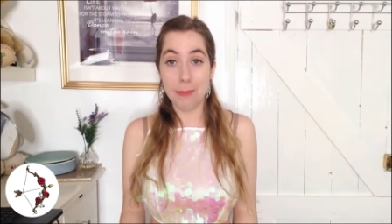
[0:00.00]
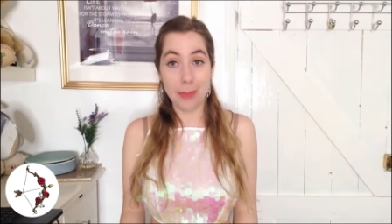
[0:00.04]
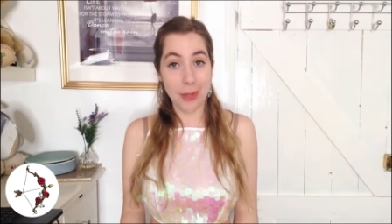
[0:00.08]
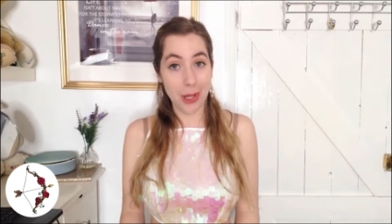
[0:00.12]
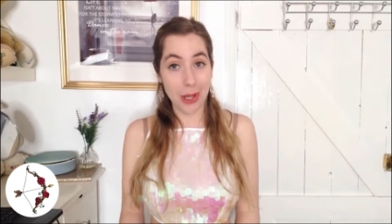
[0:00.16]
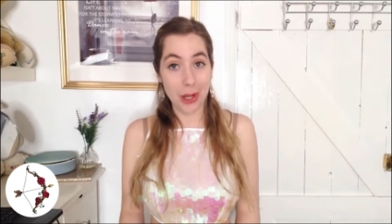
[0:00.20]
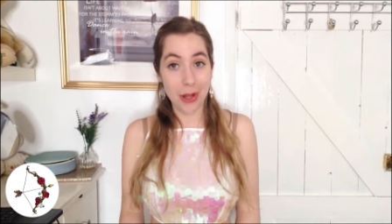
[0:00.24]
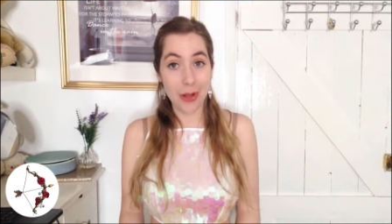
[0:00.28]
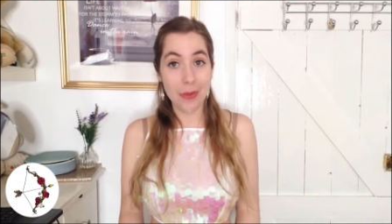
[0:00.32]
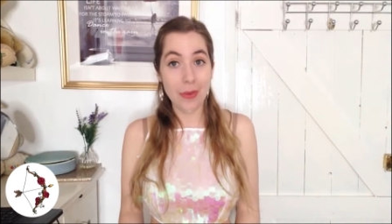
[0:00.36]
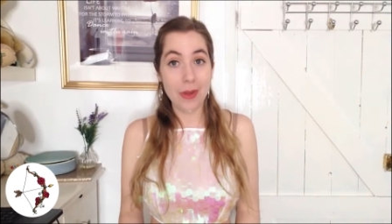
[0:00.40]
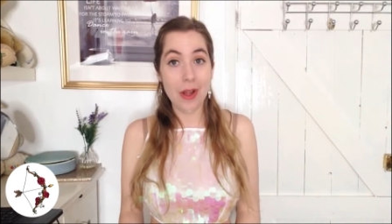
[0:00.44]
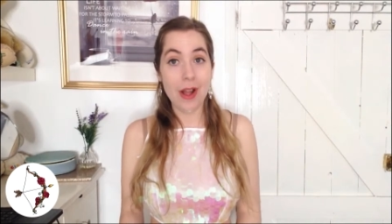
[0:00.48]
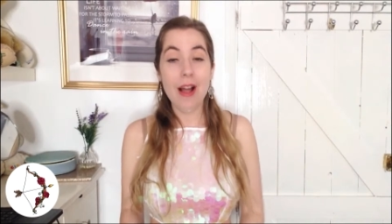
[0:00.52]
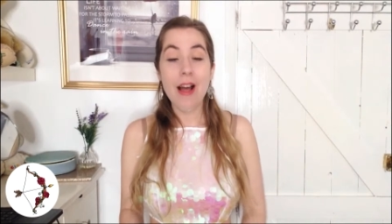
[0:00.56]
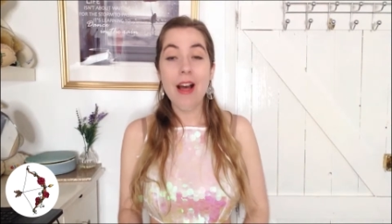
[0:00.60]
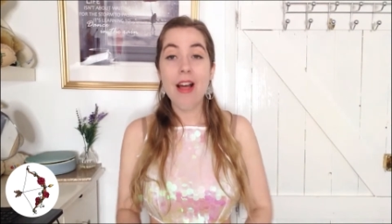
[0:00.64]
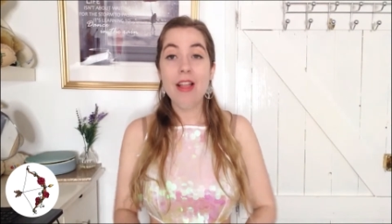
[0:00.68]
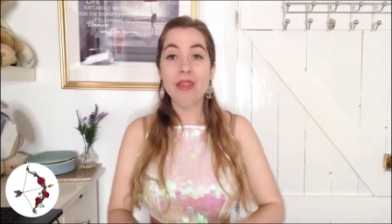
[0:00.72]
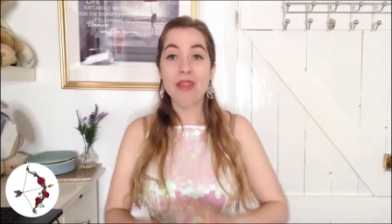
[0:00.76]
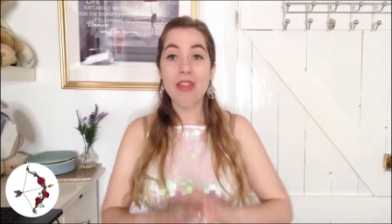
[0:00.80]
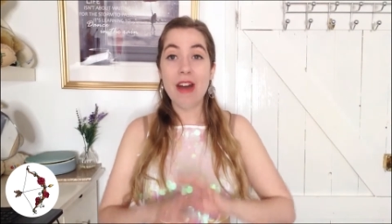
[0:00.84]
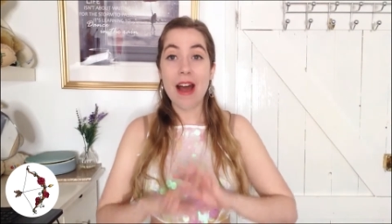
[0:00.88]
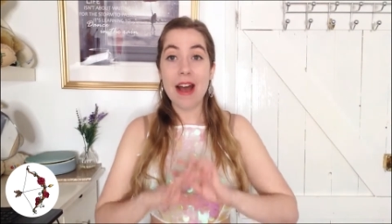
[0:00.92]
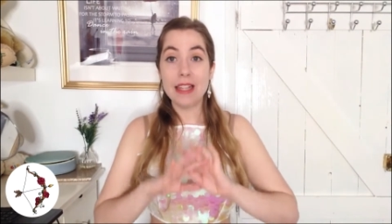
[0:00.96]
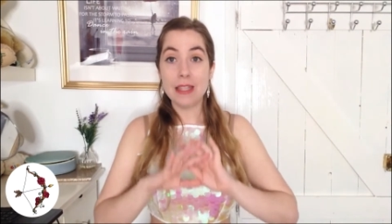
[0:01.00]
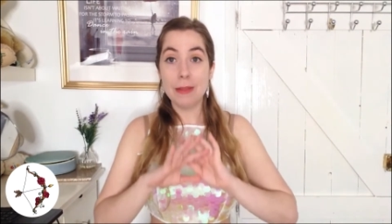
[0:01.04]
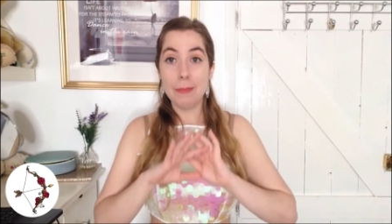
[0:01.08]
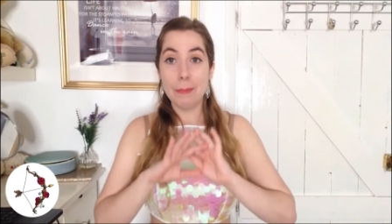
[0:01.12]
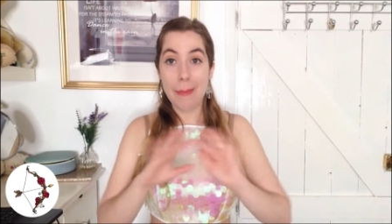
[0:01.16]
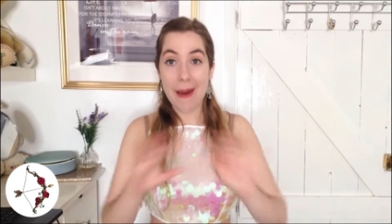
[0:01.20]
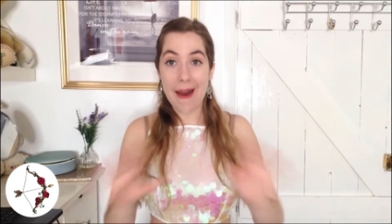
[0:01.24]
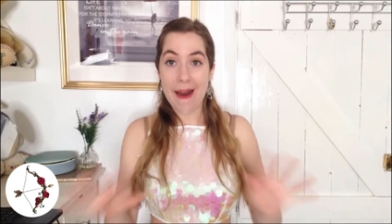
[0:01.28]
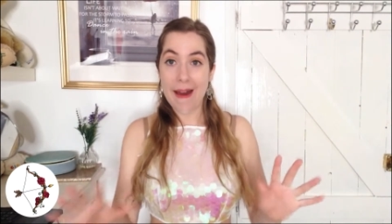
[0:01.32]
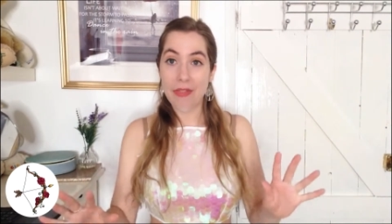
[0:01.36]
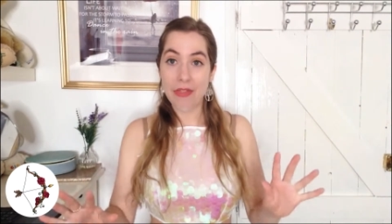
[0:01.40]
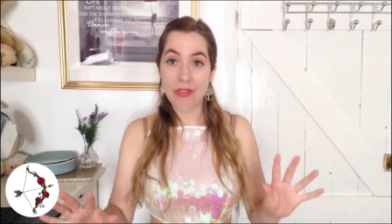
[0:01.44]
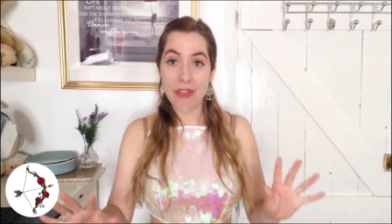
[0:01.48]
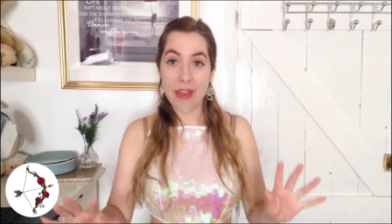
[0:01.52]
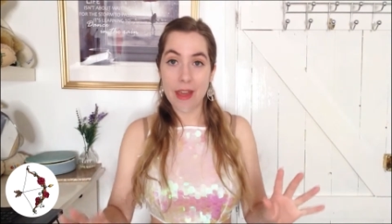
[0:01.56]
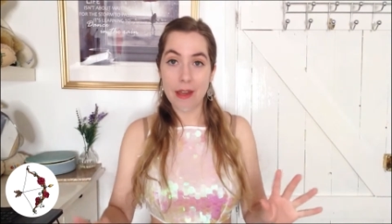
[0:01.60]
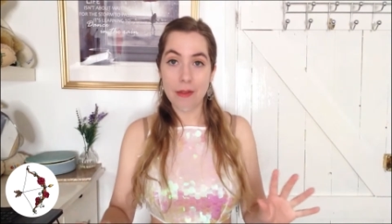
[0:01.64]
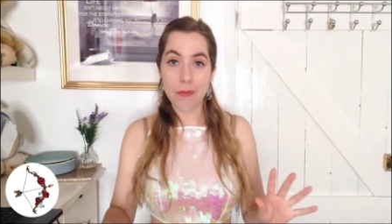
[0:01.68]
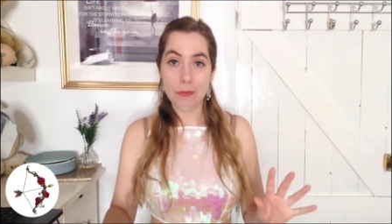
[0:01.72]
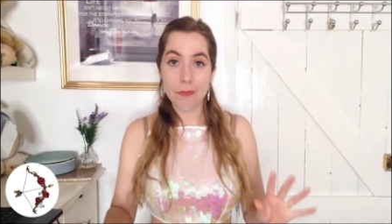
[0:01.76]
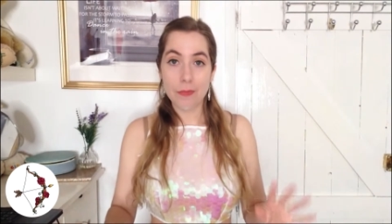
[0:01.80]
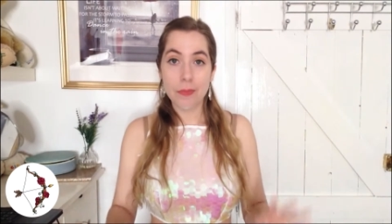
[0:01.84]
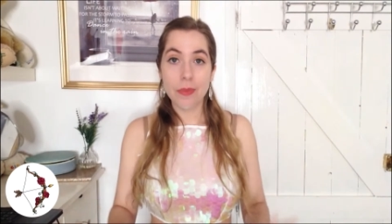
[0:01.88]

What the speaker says: plot. That's a bad thing.